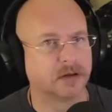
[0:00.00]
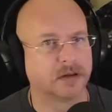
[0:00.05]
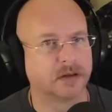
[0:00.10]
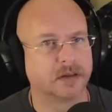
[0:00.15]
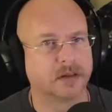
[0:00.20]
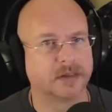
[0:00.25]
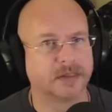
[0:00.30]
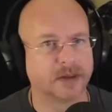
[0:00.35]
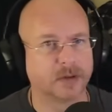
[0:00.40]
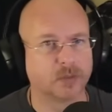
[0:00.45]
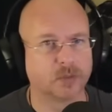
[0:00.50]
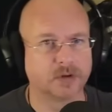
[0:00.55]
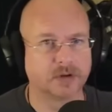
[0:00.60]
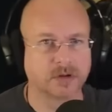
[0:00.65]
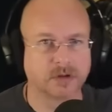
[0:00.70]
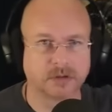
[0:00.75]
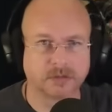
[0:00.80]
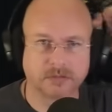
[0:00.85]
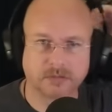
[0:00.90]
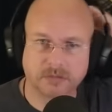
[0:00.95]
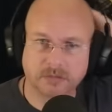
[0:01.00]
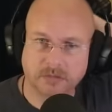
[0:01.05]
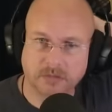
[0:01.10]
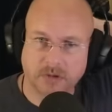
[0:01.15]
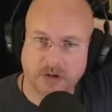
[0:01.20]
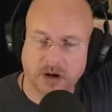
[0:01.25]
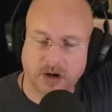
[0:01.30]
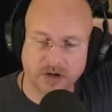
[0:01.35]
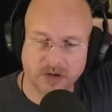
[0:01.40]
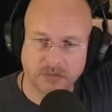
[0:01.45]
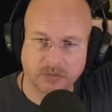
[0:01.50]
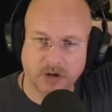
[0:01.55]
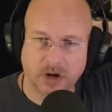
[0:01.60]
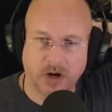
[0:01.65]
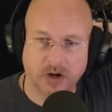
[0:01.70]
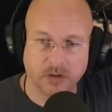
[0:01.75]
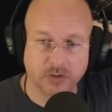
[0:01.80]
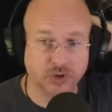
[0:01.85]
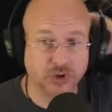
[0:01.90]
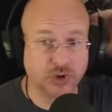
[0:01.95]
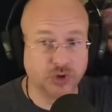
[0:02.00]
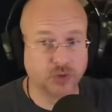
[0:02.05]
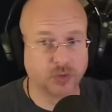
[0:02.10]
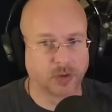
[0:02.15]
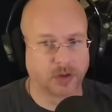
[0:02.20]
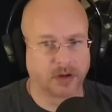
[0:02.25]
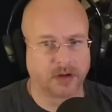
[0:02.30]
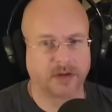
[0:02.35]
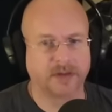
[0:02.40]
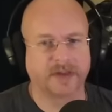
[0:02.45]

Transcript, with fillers: that were, are, are newer.